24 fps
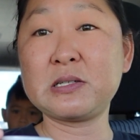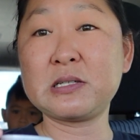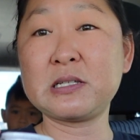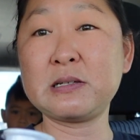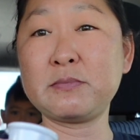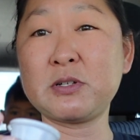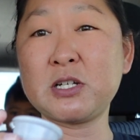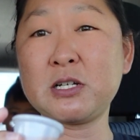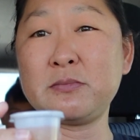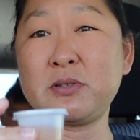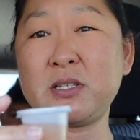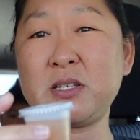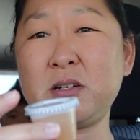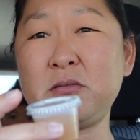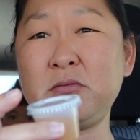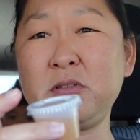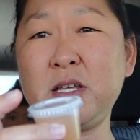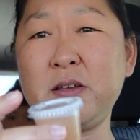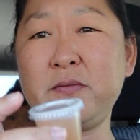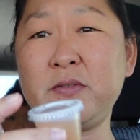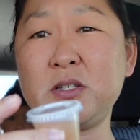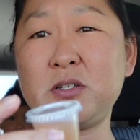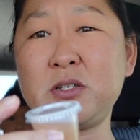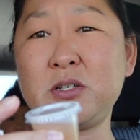Sometimes they don't
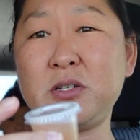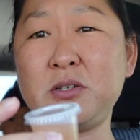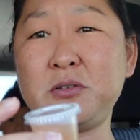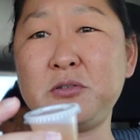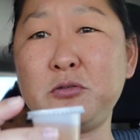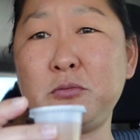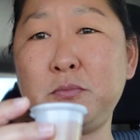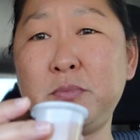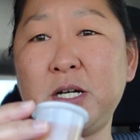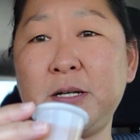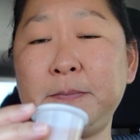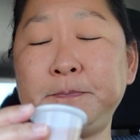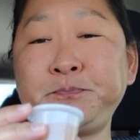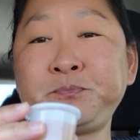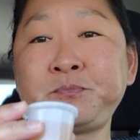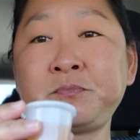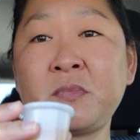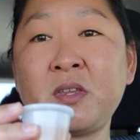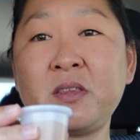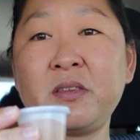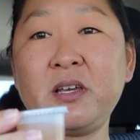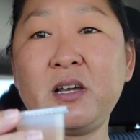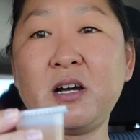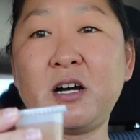give it to you, but
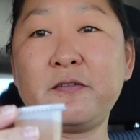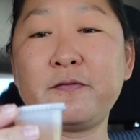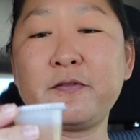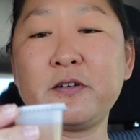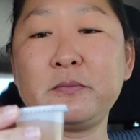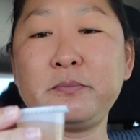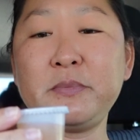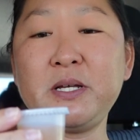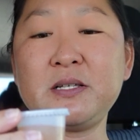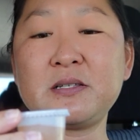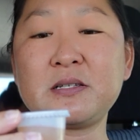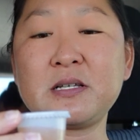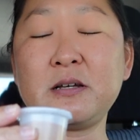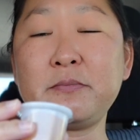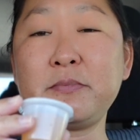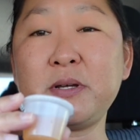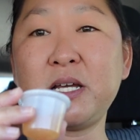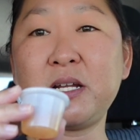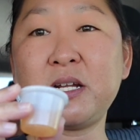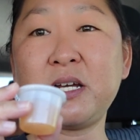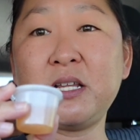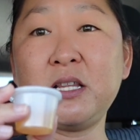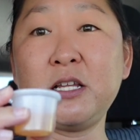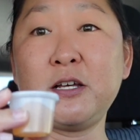they offered me some,
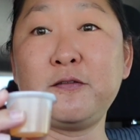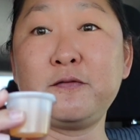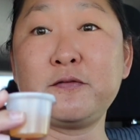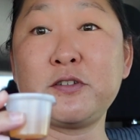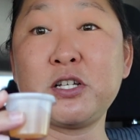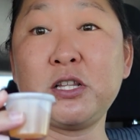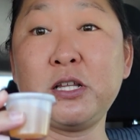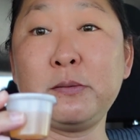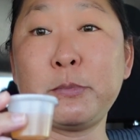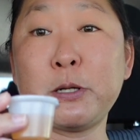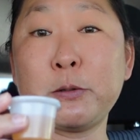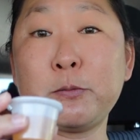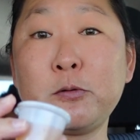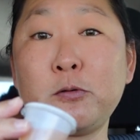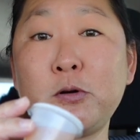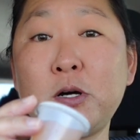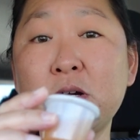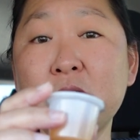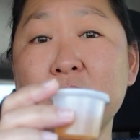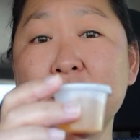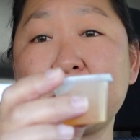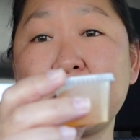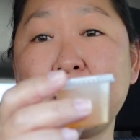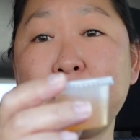and I love chili pepper
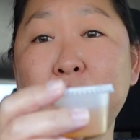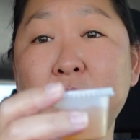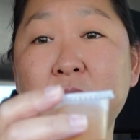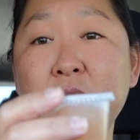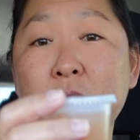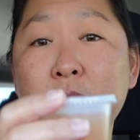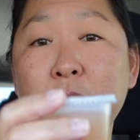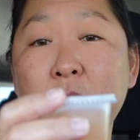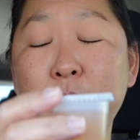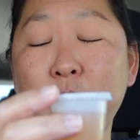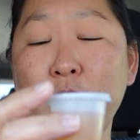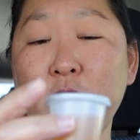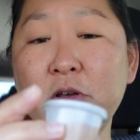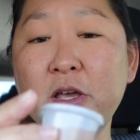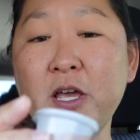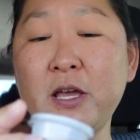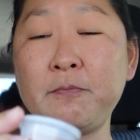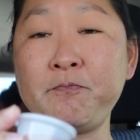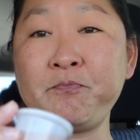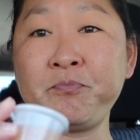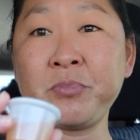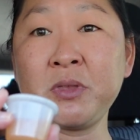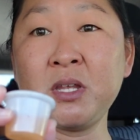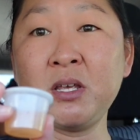water, so I put it in my poke.